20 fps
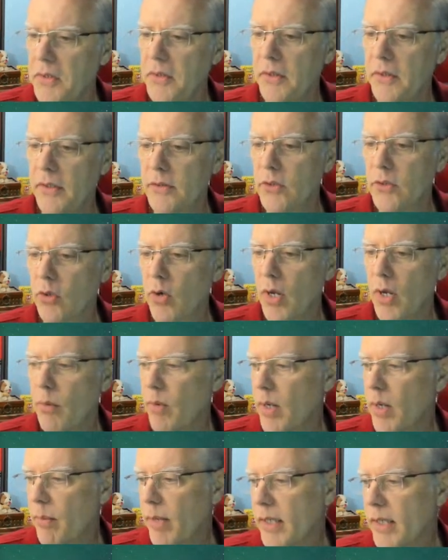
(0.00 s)
It's a great way
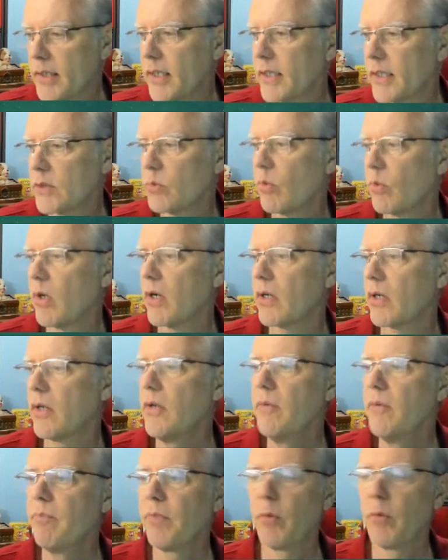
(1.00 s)
to make things work.
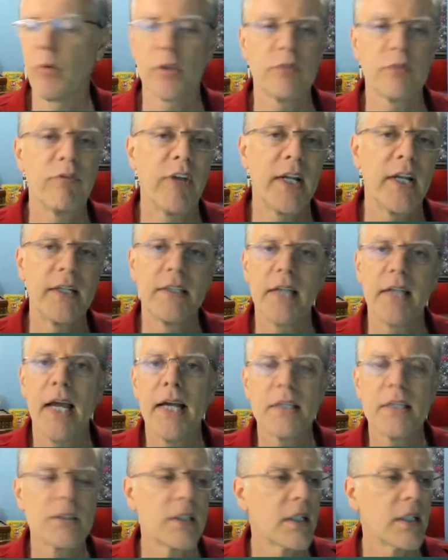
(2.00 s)
It works
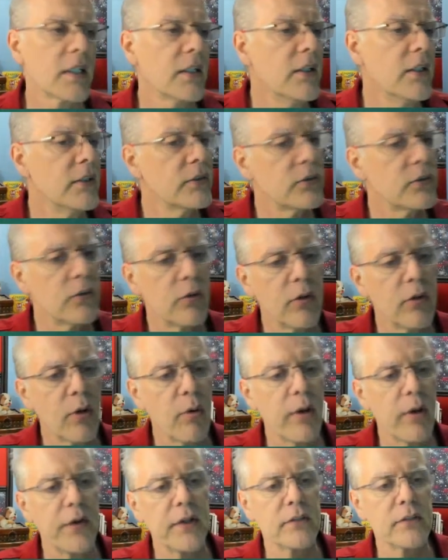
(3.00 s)
fantastic. Studio
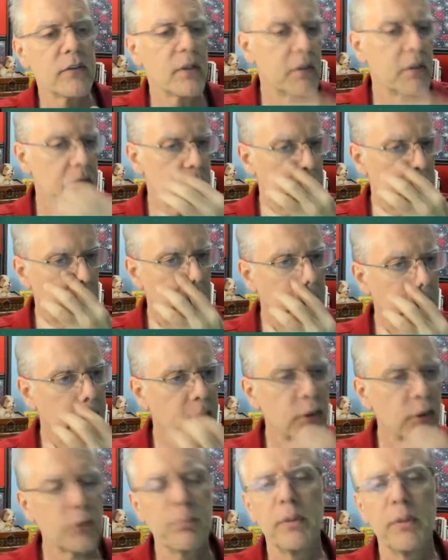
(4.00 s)
One does it in
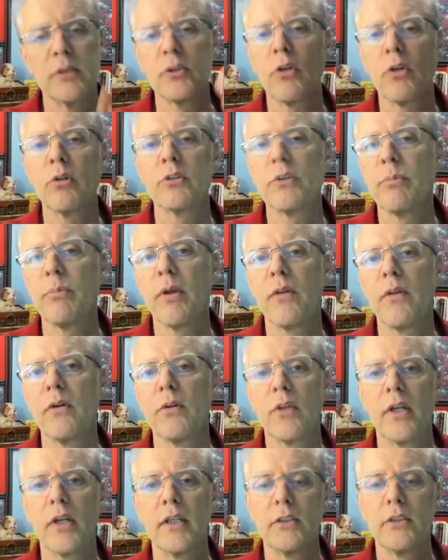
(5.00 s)
spades, but so do some other
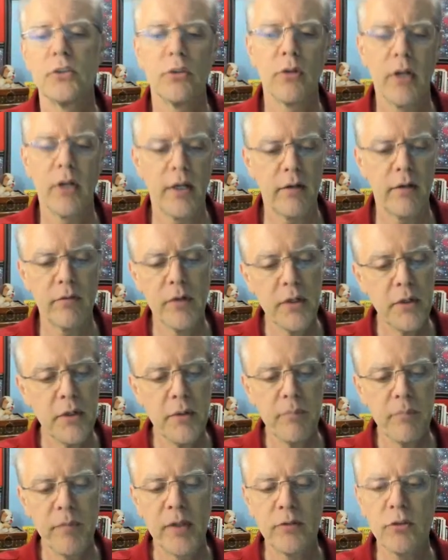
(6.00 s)
things. You have,
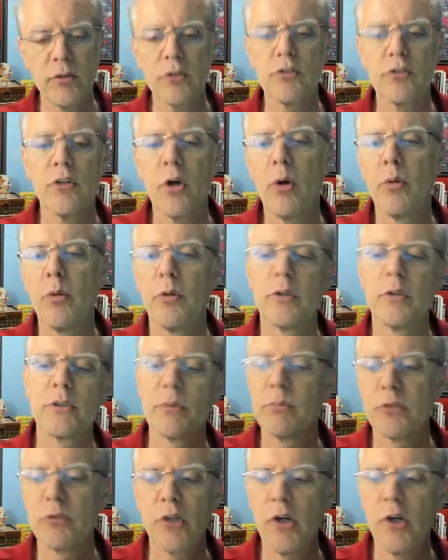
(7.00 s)
and just note, there's
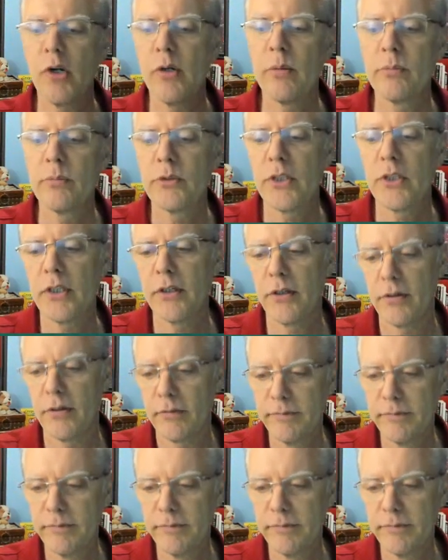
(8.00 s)
some terms here.